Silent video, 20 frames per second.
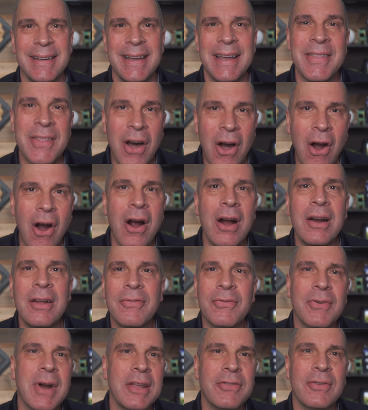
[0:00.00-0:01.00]
In the heart
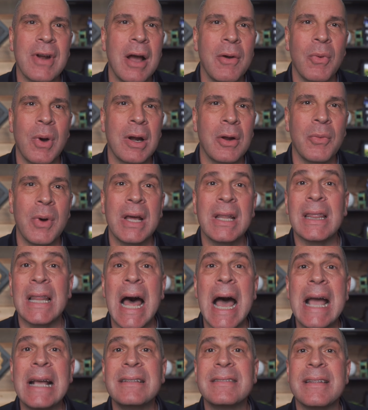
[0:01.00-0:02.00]
of Restaurant 101
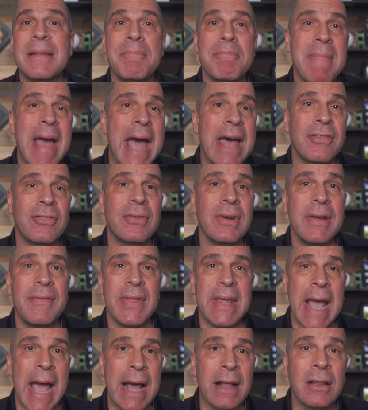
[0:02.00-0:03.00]
lies the mastery of
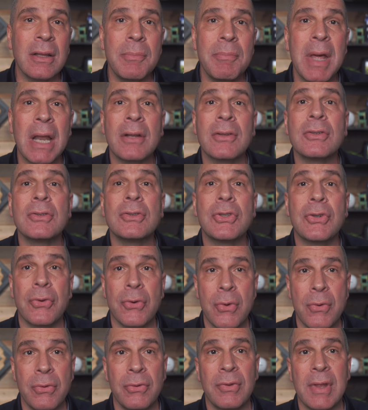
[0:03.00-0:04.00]
the elemental
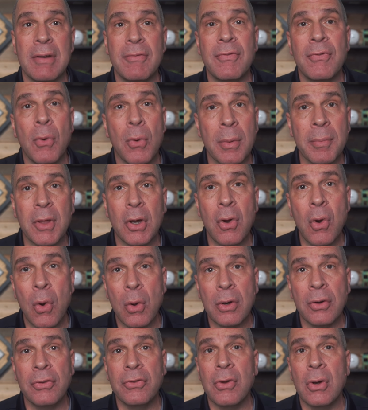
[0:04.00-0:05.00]
truths that form the
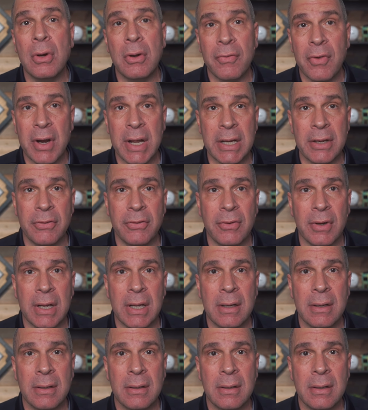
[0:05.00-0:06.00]
cornerstone of our industry.